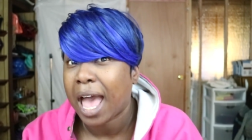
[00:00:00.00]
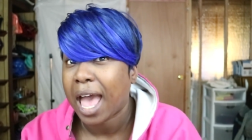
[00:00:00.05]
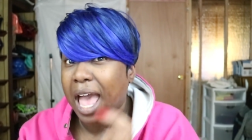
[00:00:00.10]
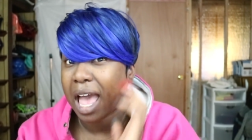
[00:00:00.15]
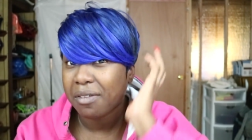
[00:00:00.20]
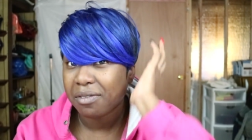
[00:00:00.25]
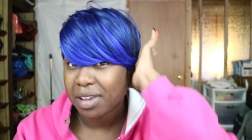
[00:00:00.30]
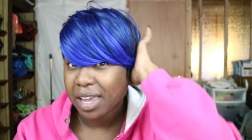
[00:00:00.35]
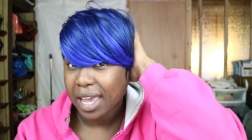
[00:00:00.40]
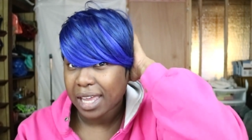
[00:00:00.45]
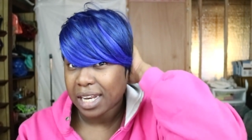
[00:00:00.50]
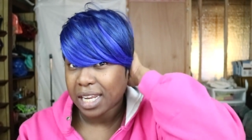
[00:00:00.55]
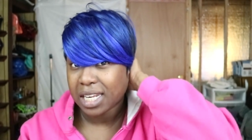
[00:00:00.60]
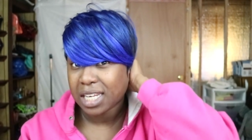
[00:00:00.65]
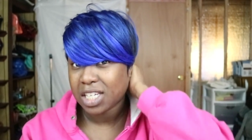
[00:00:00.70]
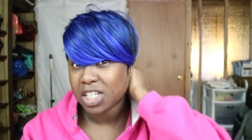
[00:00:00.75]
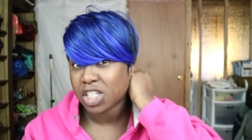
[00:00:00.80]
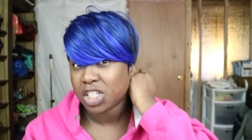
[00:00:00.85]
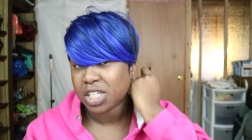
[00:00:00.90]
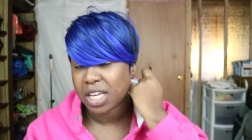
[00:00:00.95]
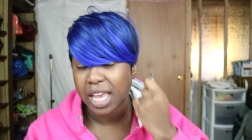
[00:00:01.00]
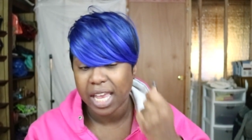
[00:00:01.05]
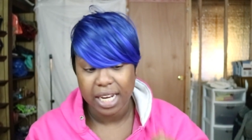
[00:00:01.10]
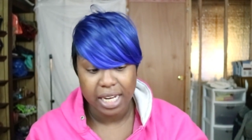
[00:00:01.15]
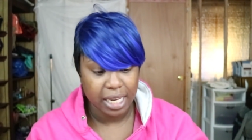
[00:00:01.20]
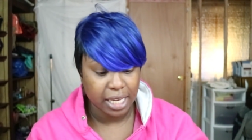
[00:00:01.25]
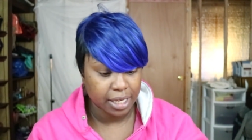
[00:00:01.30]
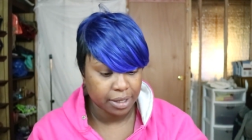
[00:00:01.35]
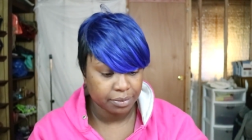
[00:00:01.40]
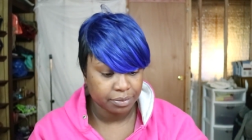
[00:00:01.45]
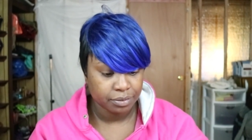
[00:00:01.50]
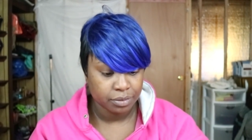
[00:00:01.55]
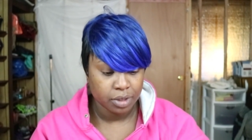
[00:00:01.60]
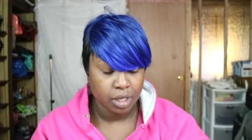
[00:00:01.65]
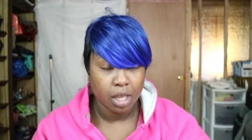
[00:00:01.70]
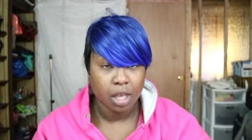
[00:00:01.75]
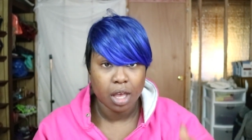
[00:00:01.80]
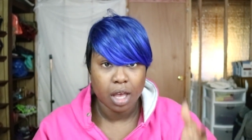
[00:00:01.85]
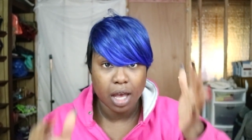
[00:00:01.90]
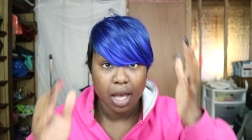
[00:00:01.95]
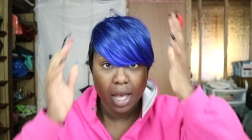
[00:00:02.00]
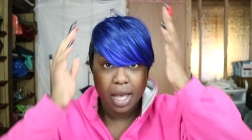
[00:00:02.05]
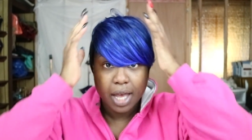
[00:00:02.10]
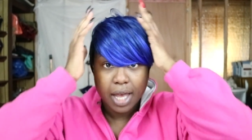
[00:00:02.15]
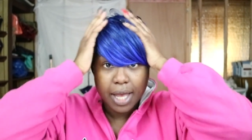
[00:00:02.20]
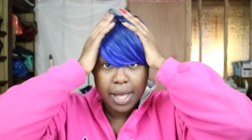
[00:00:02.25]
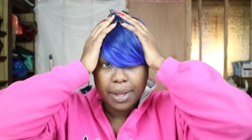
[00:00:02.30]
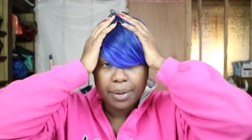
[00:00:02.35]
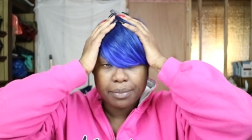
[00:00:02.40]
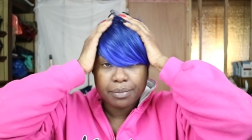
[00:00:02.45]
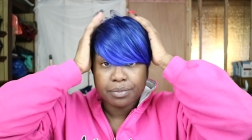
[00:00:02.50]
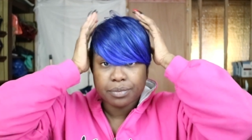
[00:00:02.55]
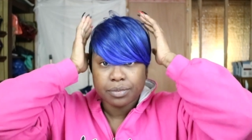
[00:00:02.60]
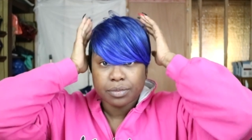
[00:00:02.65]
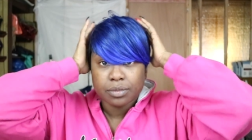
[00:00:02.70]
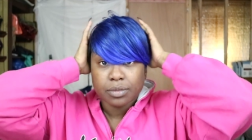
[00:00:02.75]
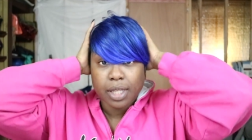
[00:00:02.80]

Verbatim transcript: i haven't got any shedding um,